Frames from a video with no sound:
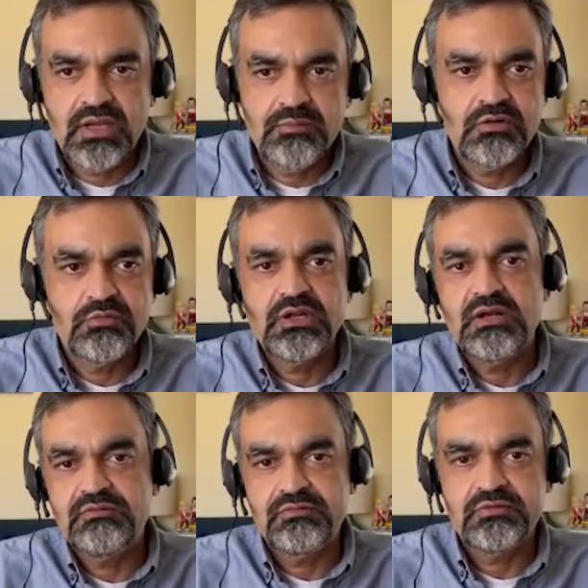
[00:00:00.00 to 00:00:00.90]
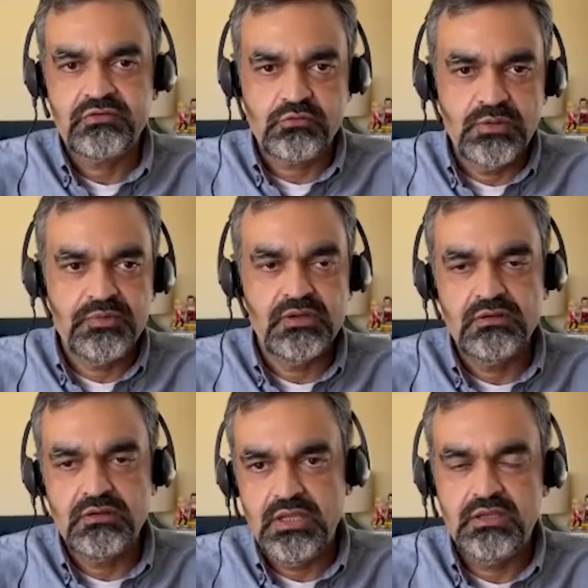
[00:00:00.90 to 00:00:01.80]
I'm going to read off of a script
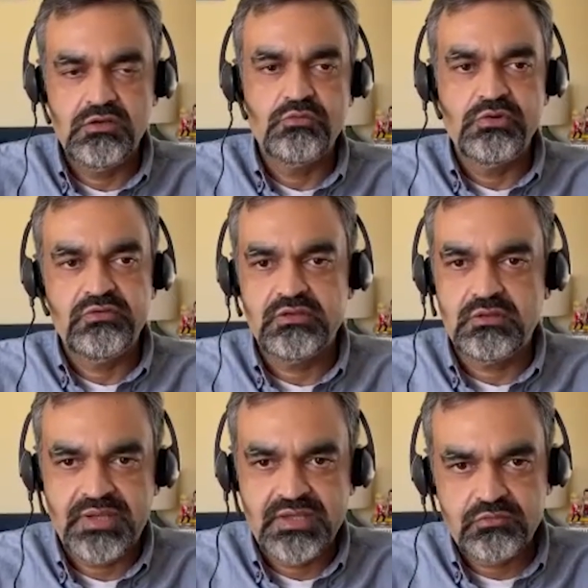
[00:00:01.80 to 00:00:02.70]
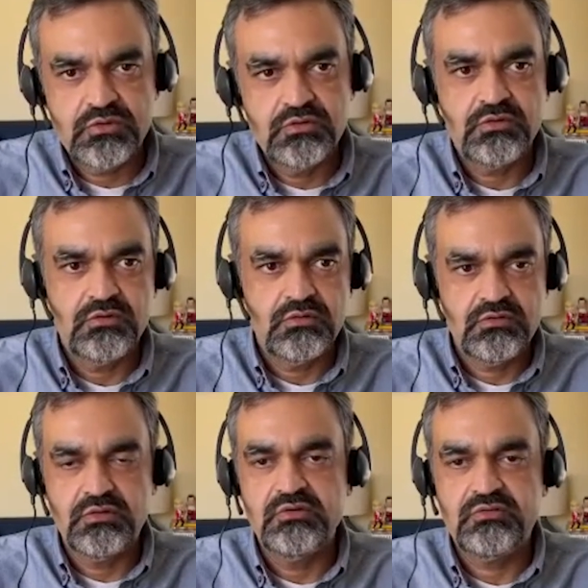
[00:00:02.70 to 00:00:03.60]
and, hey, can you reset the password or
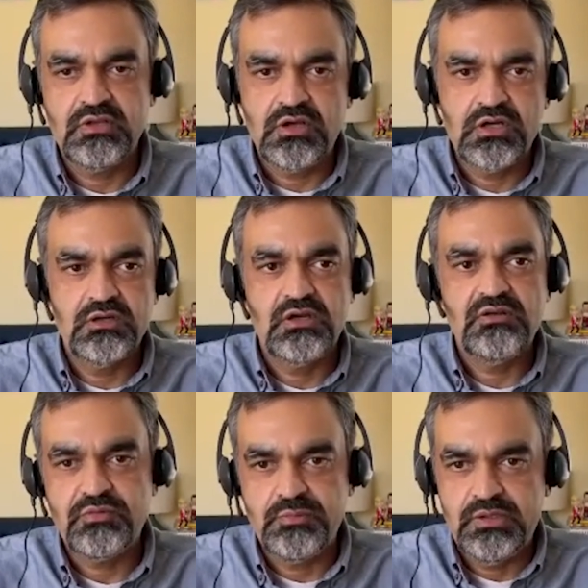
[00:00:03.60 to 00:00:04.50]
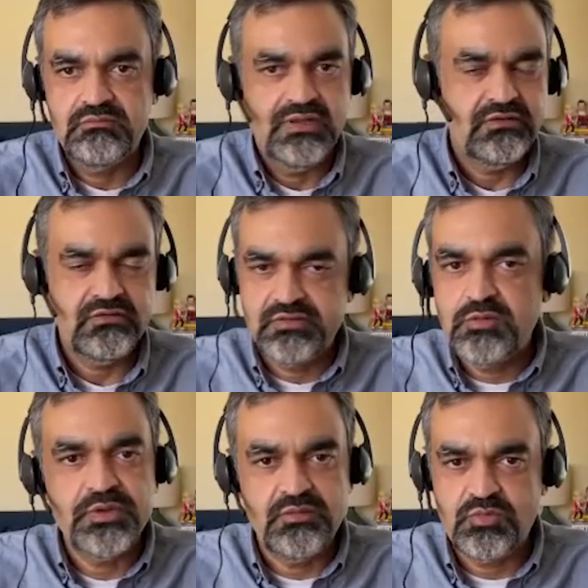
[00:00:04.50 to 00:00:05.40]
turn this thing on and off for me? That doesn't
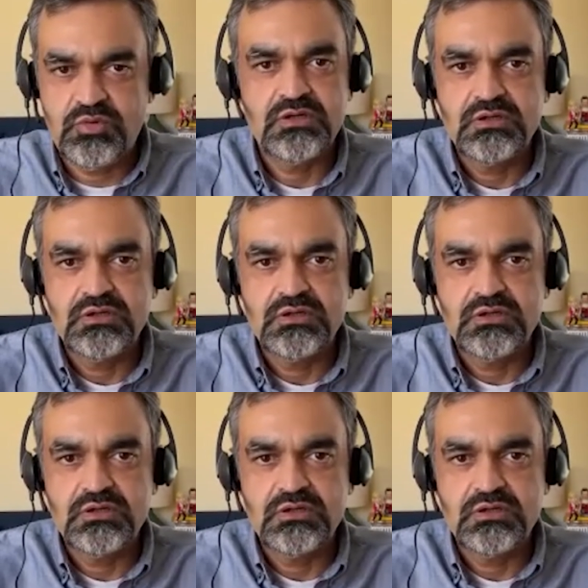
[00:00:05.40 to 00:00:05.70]
help anymore.